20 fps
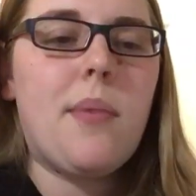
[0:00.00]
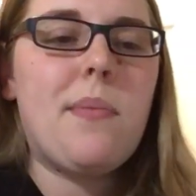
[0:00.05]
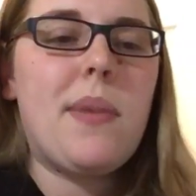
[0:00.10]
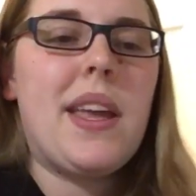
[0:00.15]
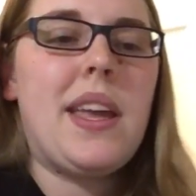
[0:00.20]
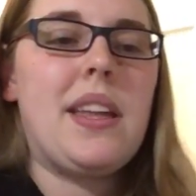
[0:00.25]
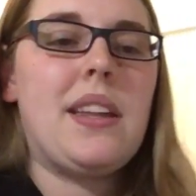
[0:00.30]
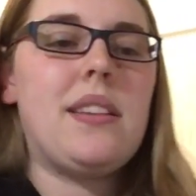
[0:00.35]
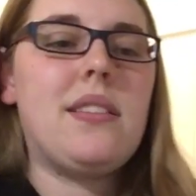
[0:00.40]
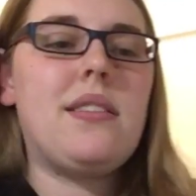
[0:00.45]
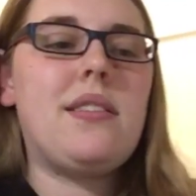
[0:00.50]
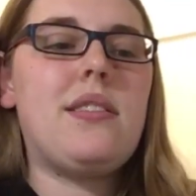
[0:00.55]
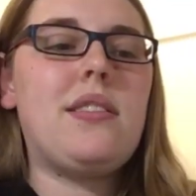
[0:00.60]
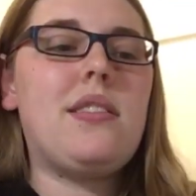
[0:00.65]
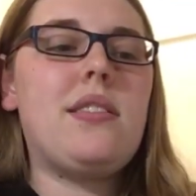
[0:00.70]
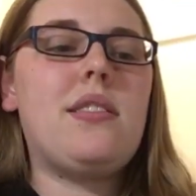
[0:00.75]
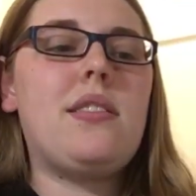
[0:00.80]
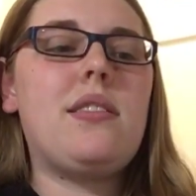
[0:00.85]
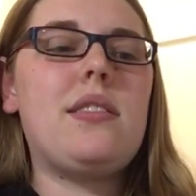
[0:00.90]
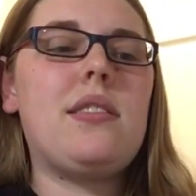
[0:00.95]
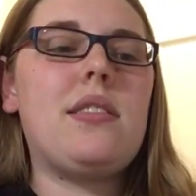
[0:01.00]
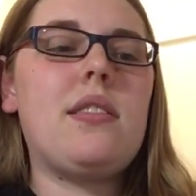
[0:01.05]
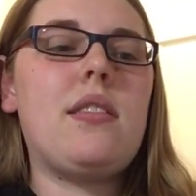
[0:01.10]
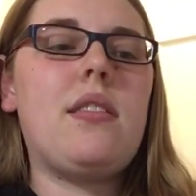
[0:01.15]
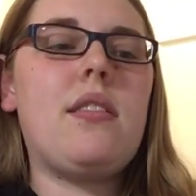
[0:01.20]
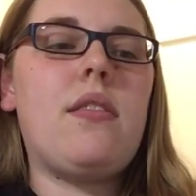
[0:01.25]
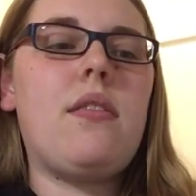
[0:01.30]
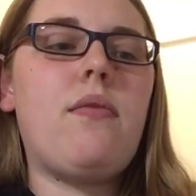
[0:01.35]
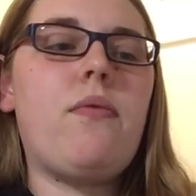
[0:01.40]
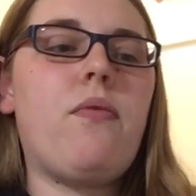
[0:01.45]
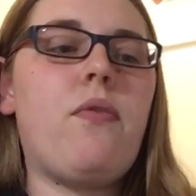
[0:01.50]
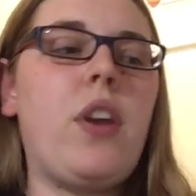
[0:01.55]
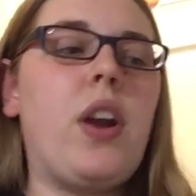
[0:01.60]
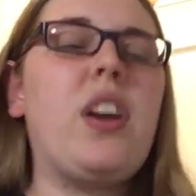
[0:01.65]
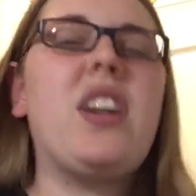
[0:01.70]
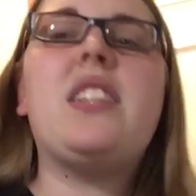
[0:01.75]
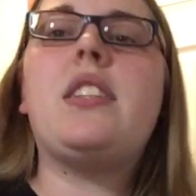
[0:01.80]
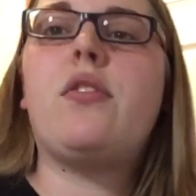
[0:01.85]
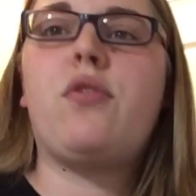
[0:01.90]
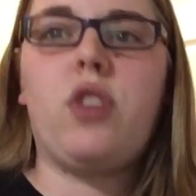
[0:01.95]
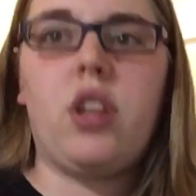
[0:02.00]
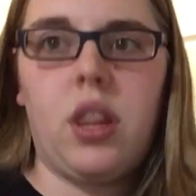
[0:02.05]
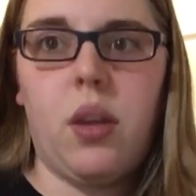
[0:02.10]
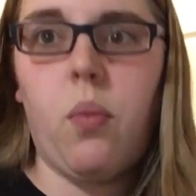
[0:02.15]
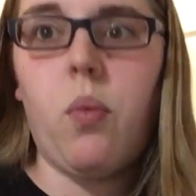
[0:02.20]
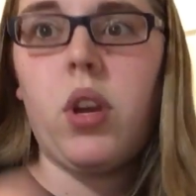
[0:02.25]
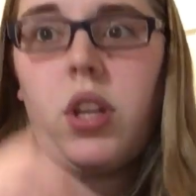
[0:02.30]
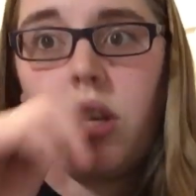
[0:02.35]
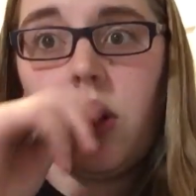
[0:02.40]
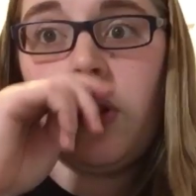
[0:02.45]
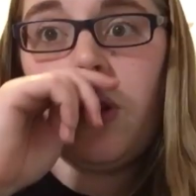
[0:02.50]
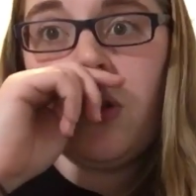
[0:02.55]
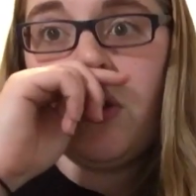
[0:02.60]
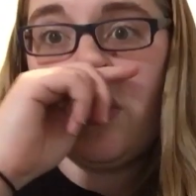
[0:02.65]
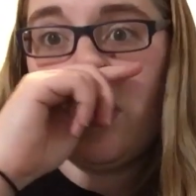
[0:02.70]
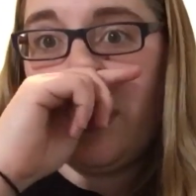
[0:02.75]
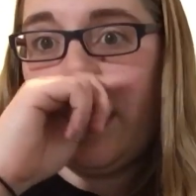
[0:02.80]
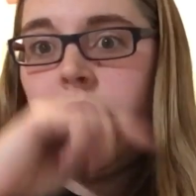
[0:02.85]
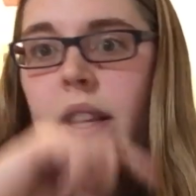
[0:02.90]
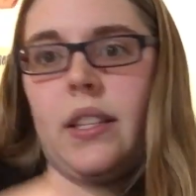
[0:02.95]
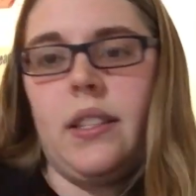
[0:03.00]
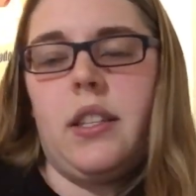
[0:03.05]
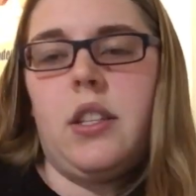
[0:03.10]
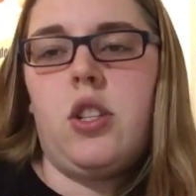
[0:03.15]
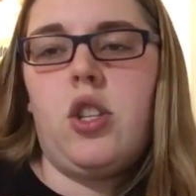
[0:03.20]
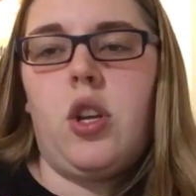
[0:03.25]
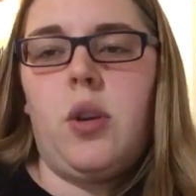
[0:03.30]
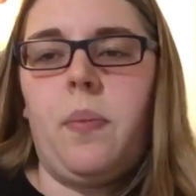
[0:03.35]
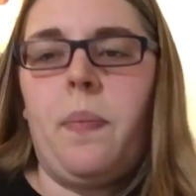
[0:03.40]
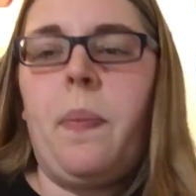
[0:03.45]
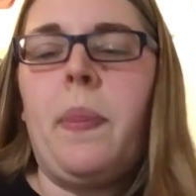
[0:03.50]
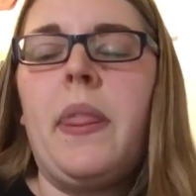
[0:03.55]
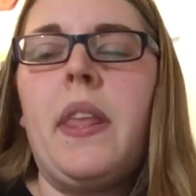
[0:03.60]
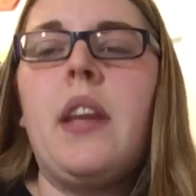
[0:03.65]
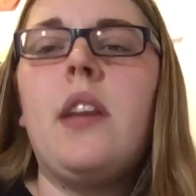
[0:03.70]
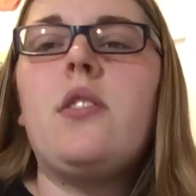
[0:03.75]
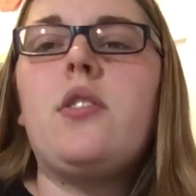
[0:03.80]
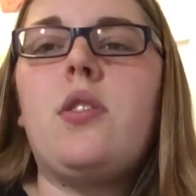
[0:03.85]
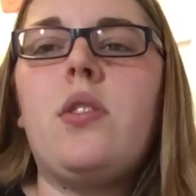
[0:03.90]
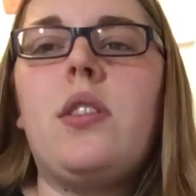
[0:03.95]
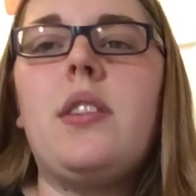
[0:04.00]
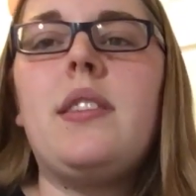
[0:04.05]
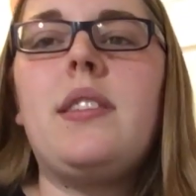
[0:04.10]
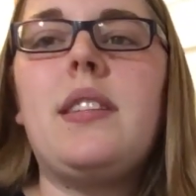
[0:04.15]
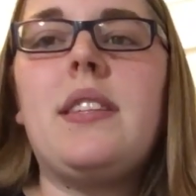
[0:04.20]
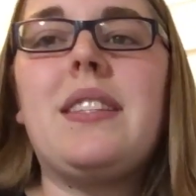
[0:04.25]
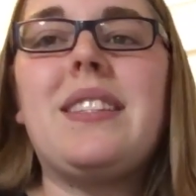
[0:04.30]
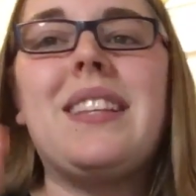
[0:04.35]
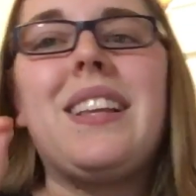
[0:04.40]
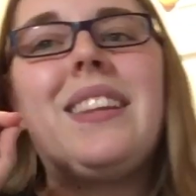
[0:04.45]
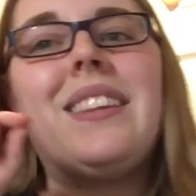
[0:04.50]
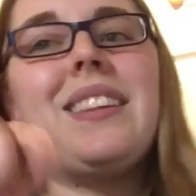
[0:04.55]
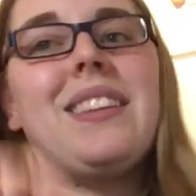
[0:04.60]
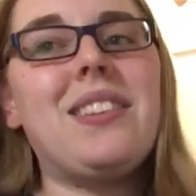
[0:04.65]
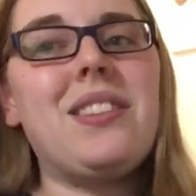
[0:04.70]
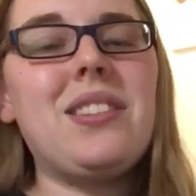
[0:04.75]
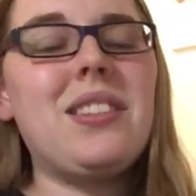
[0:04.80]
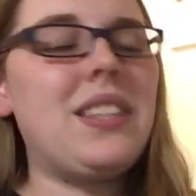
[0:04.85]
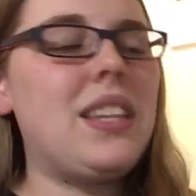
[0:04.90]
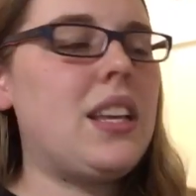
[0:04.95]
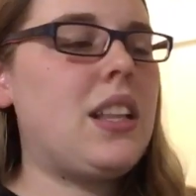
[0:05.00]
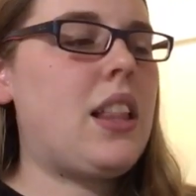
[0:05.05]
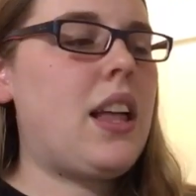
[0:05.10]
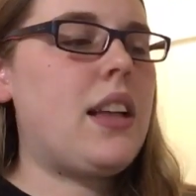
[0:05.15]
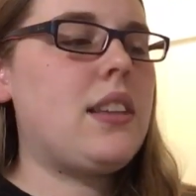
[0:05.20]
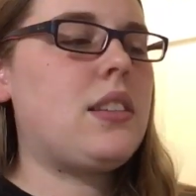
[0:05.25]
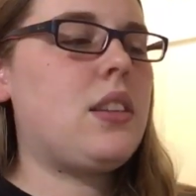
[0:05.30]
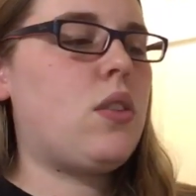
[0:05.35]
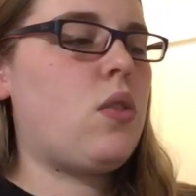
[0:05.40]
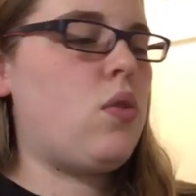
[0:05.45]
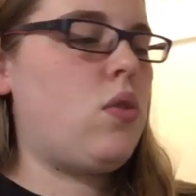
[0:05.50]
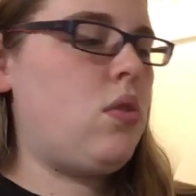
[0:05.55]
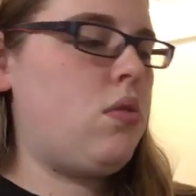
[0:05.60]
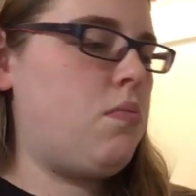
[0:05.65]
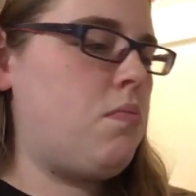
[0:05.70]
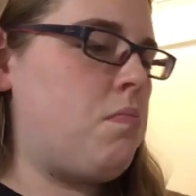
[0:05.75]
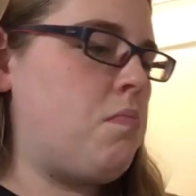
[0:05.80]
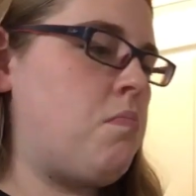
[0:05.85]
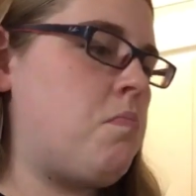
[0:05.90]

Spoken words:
it's very different than what you usually listen to. So this is little c classical.